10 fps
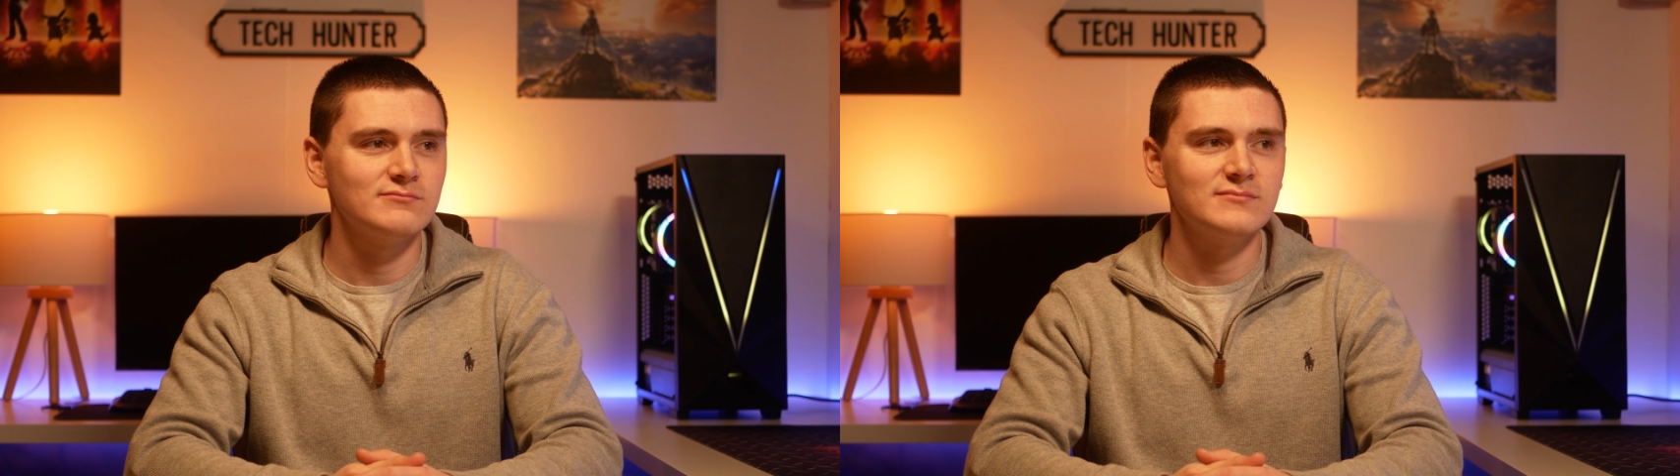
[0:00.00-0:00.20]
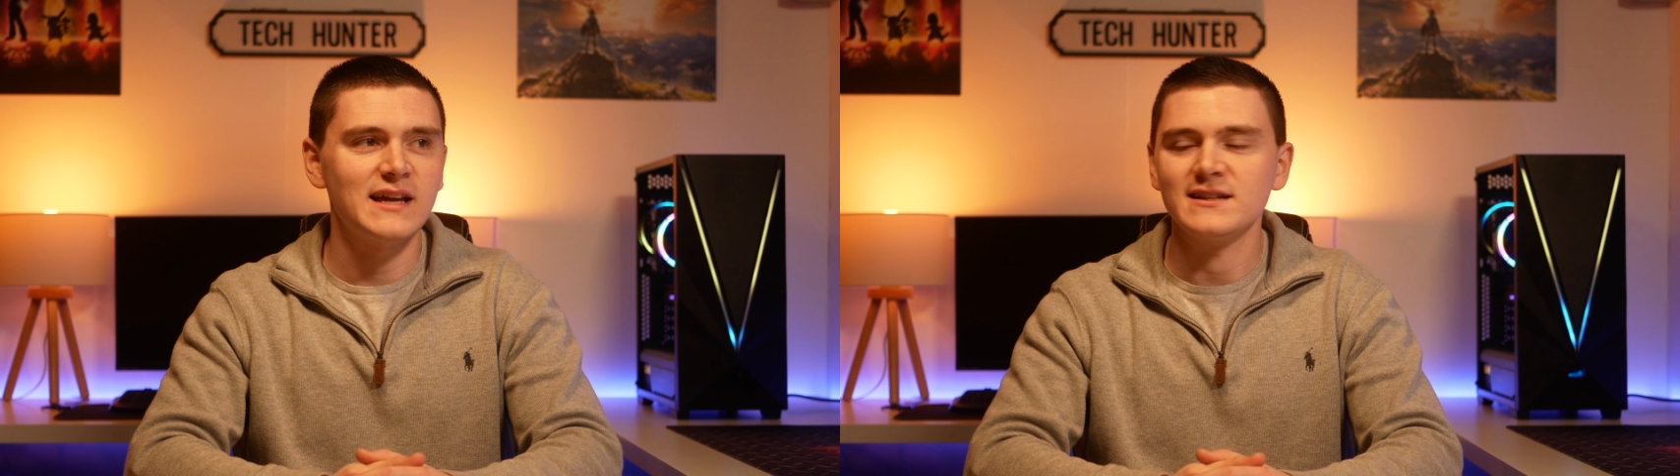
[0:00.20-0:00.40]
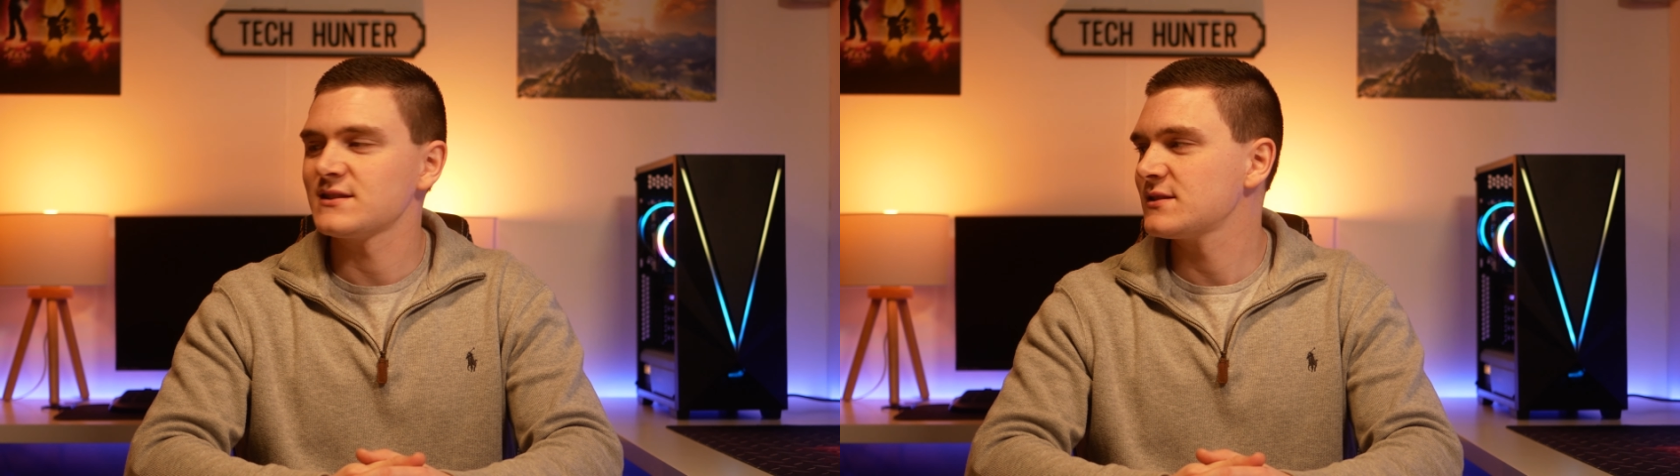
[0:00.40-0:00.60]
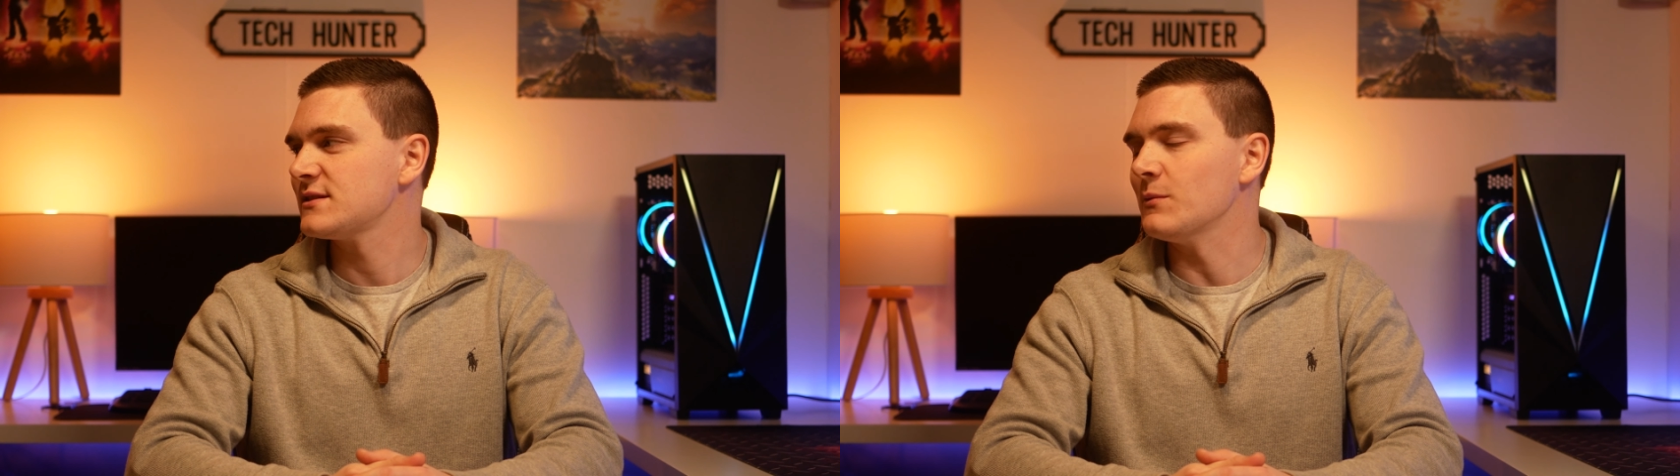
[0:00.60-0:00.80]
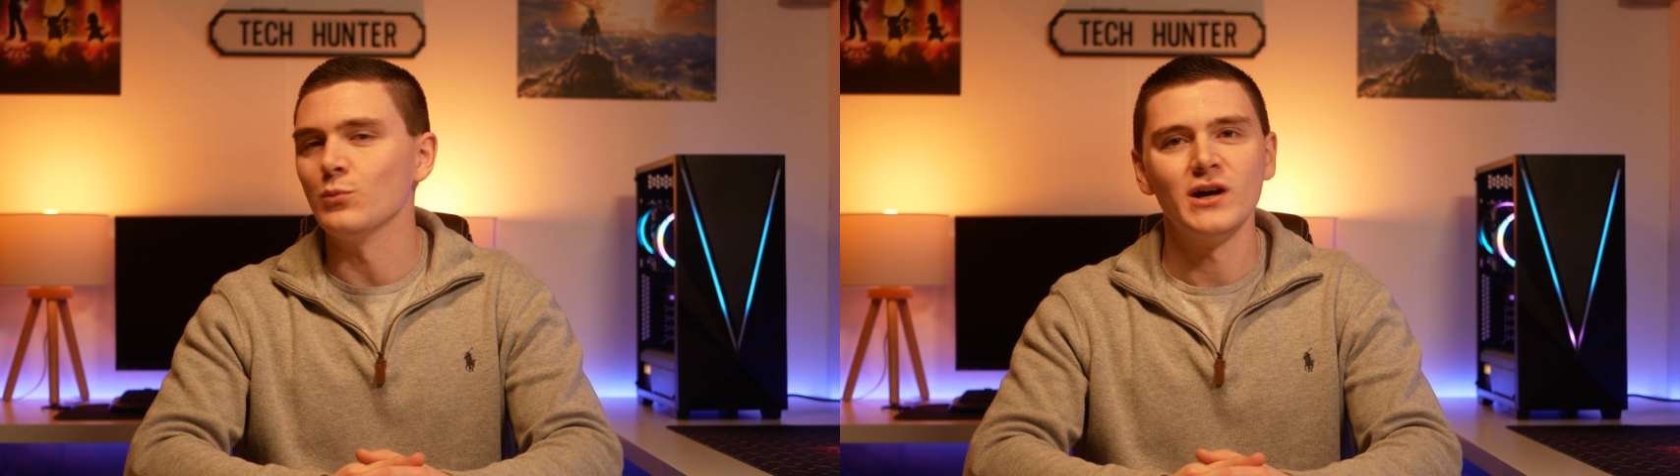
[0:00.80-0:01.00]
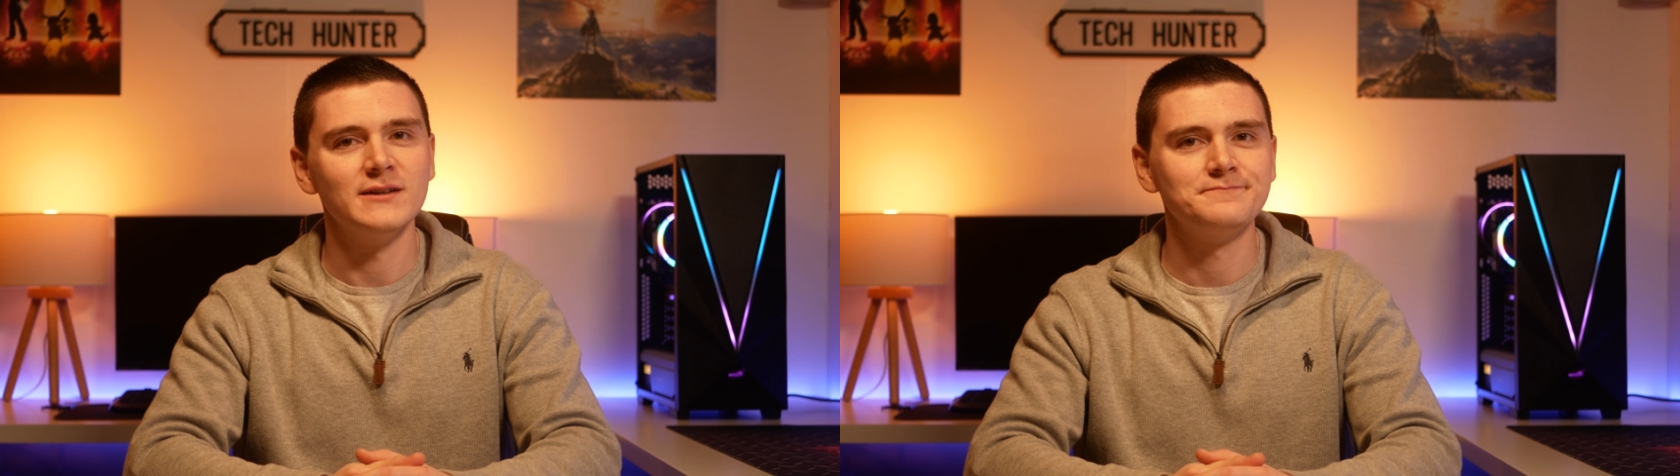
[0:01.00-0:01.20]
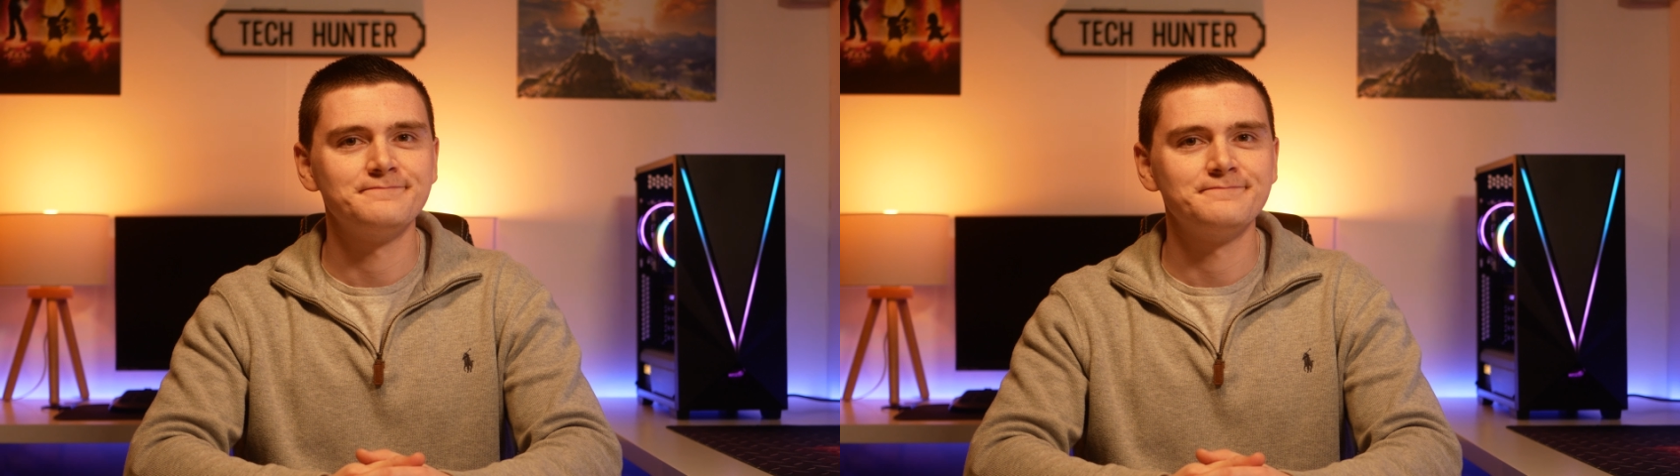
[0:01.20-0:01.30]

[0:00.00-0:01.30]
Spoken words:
That's somewhere.